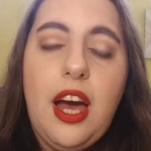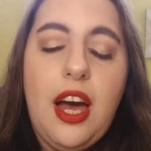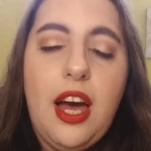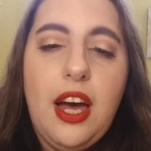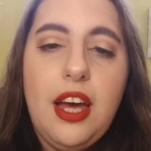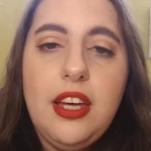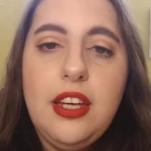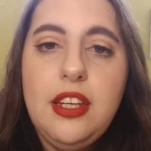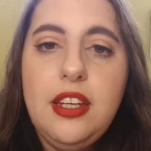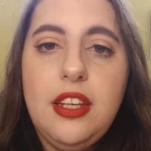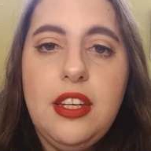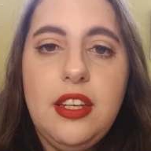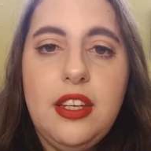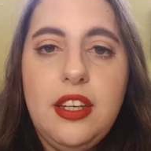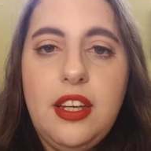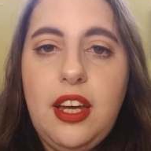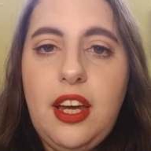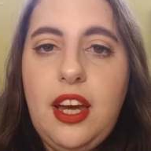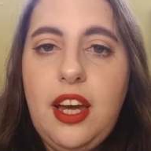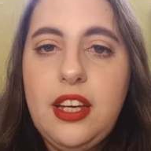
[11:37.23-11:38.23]
I
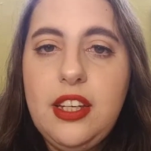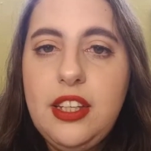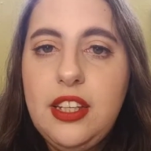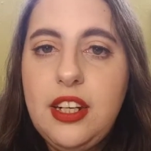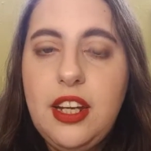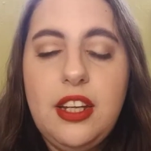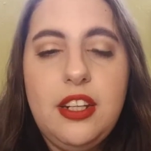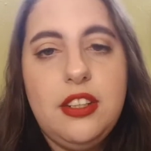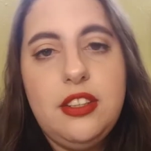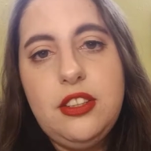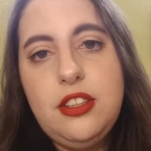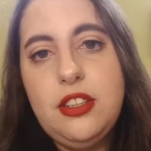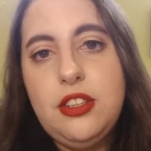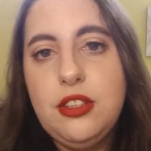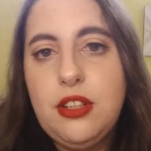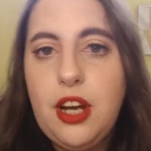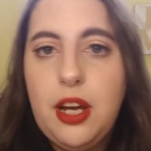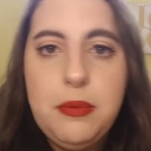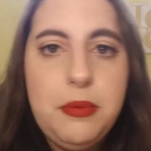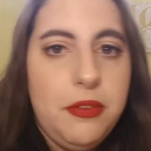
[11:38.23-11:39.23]
I cannot
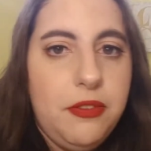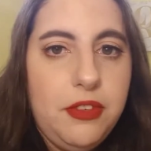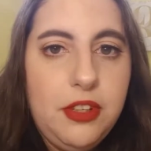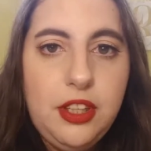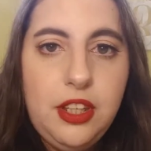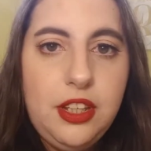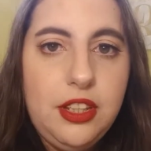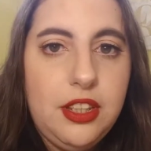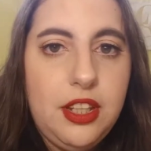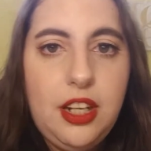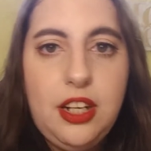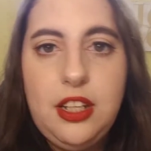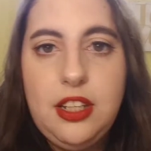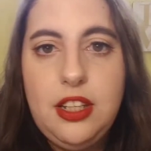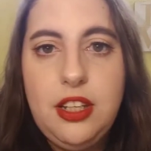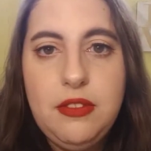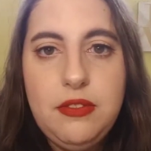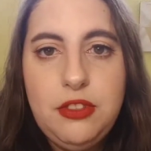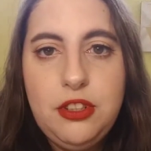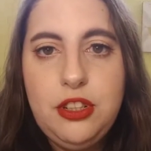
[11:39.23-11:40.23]
describe the feeling that it
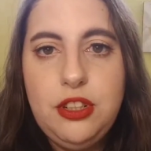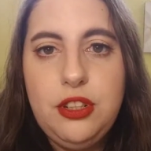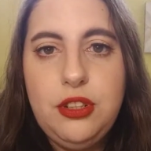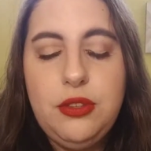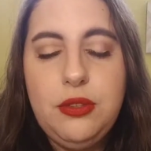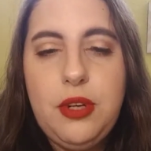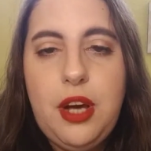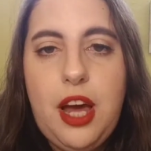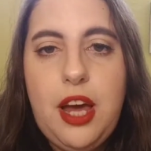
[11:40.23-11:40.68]
gives you.